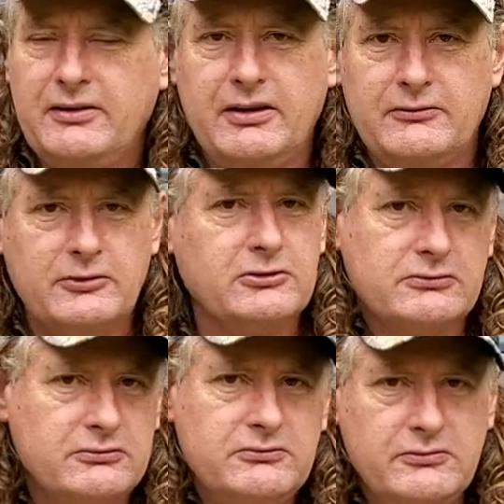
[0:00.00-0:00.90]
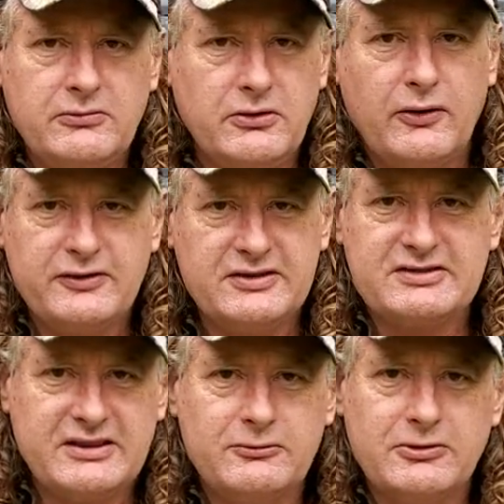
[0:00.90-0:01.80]
it
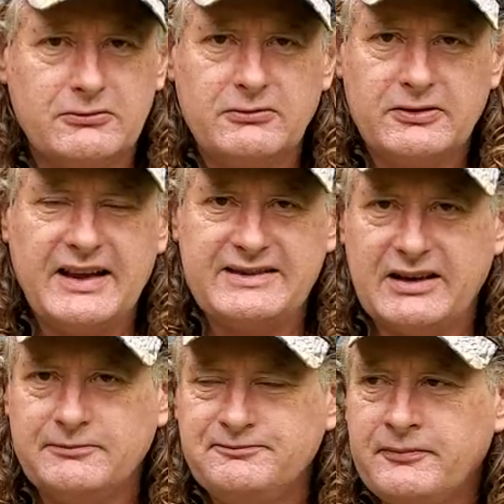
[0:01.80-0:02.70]
obviously will later.